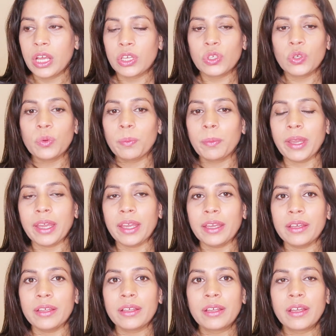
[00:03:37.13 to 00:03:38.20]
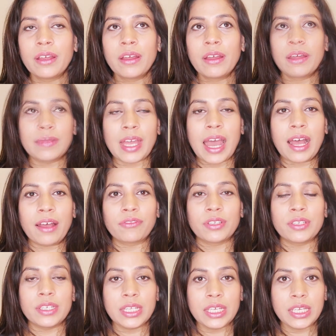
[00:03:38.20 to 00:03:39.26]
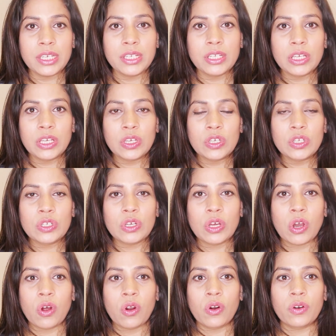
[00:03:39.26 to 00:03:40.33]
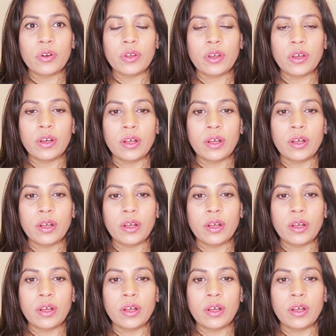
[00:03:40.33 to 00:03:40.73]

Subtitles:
you may have the need or